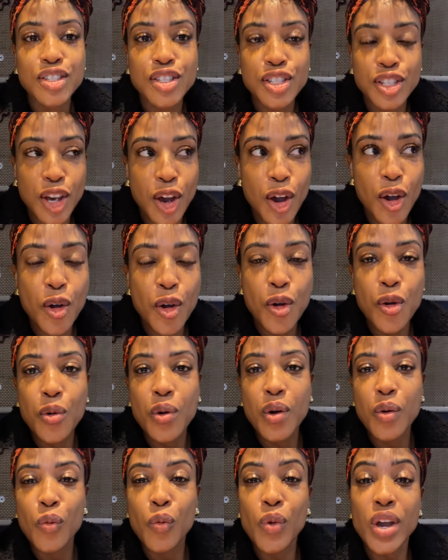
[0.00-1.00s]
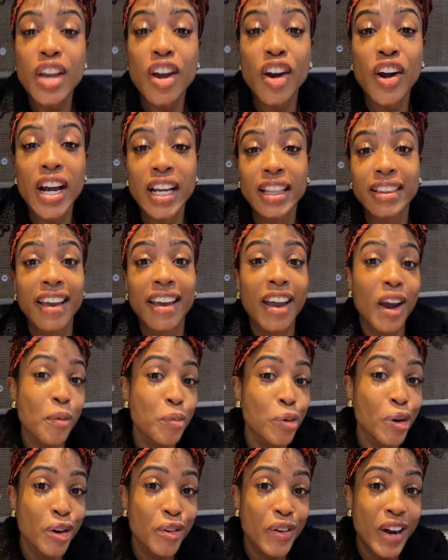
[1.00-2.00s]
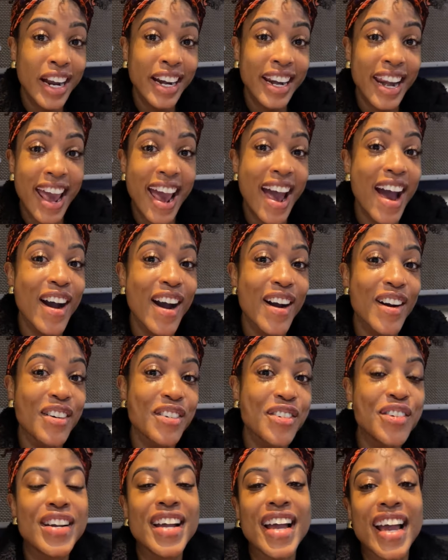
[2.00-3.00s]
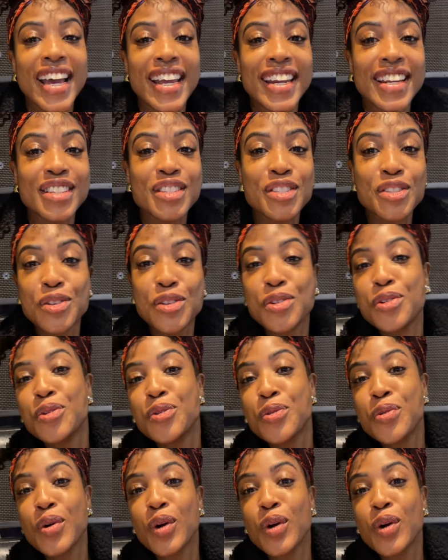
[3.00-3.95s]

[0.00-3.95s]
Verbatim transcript: So we are at the airport right now, headed to